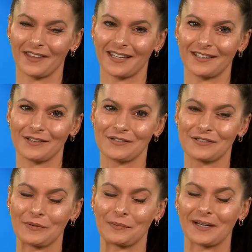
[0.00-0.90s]
Thank you
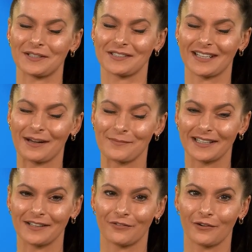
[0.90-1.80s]
so much,
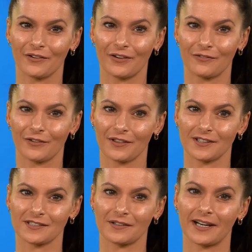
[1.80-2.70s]
Emily, for
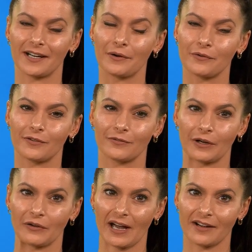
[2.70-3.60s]
this great
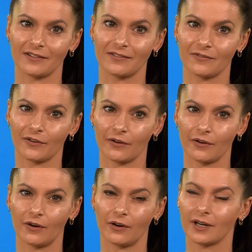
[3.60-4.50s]
overview and
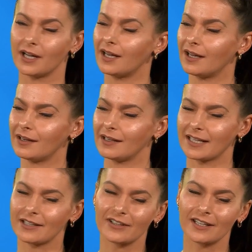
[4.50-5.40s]
for
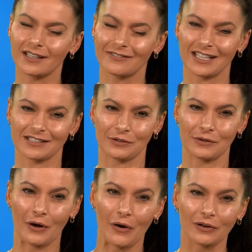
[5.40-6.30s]
giving us
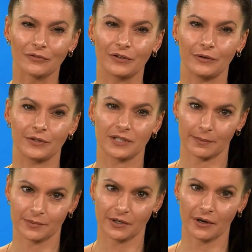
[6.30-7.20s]
all a few
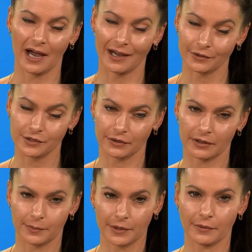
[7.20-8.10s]
tips on how to
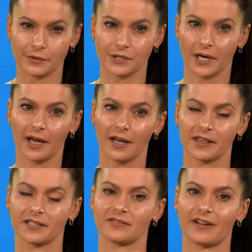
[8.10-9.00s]
approach
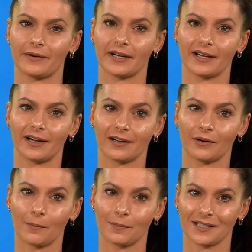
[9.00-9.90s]
this very
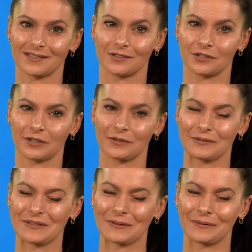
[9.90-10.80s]
complex issue, and
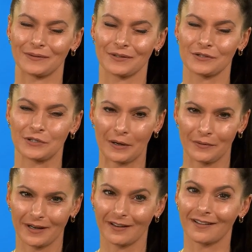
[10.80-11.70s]
also
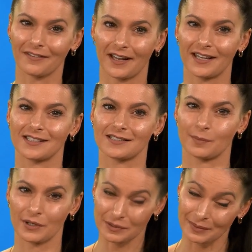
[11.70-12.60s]
showing that it's
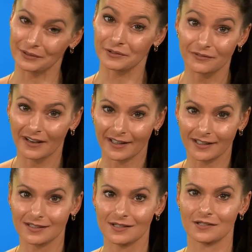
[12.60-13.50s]
possible to
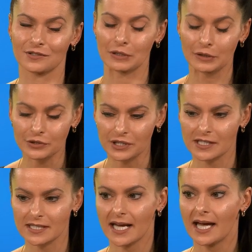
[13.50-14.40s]
find
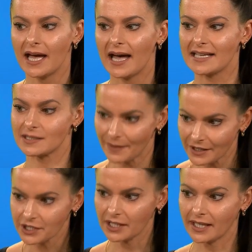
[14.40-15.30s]
solutions,
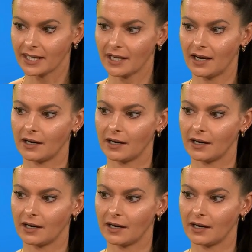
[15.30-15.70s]
especially